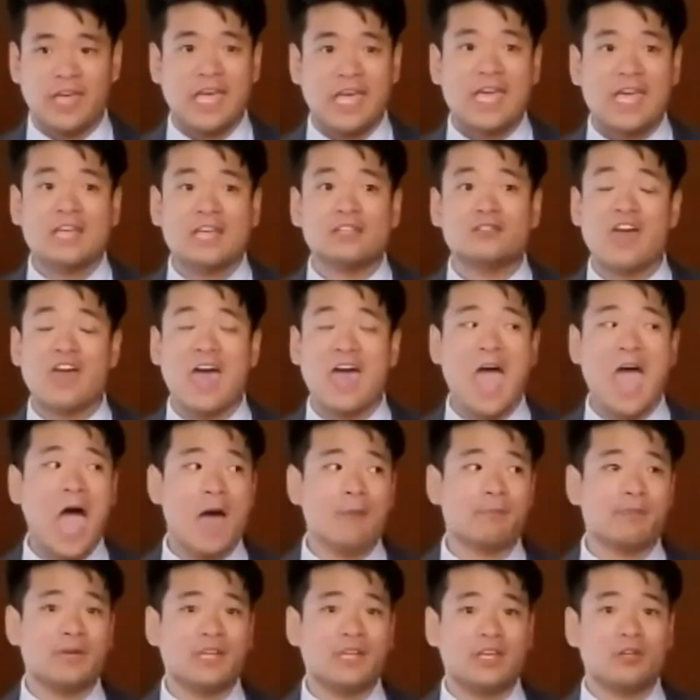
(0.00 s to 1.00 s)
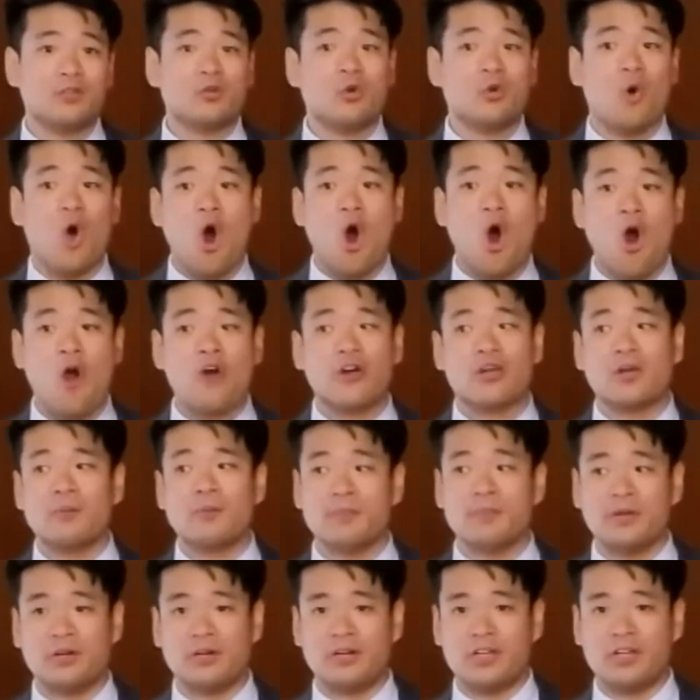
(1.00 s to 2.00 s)
Is that happening to our
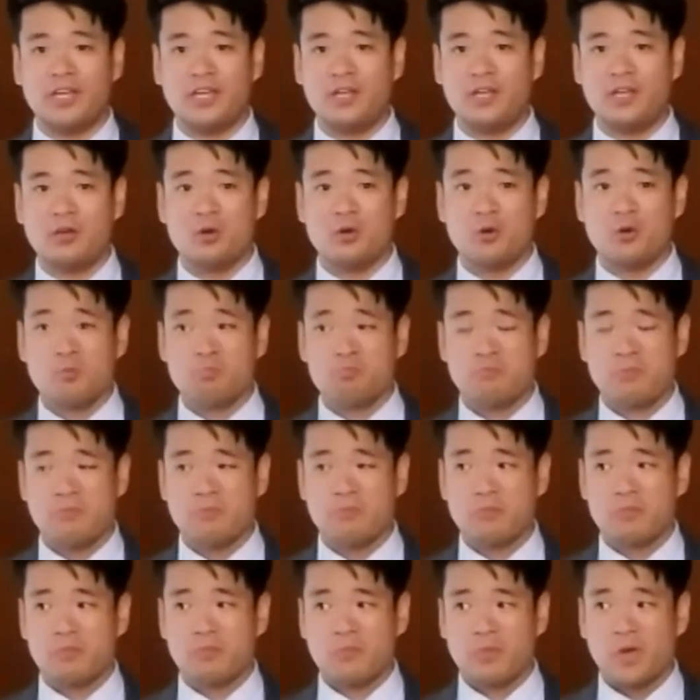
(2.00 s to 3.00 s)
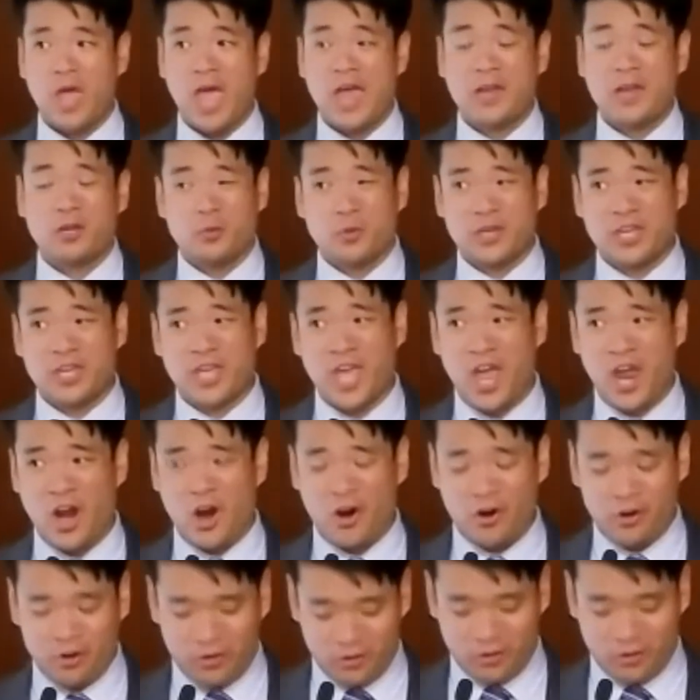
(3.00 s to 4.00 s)
community? And do we care?